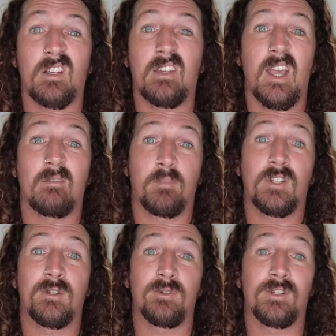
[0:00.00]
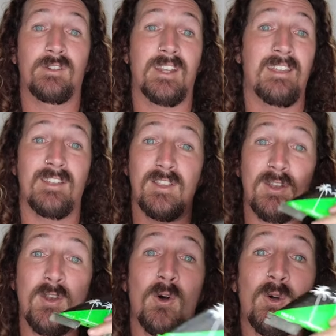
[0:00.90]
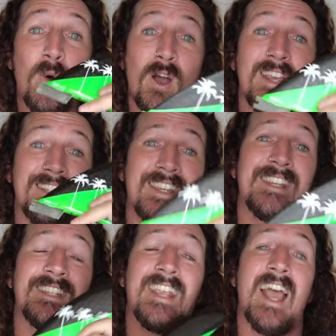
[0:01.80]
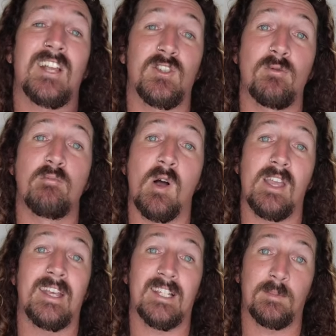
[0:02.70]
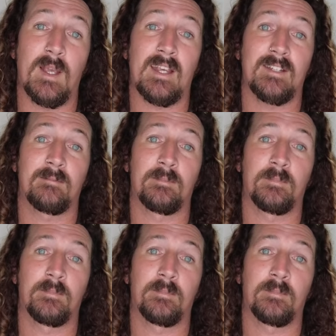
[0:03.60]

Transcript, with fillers: So yeah, put two and two together, they're not quite as easy as you might expect.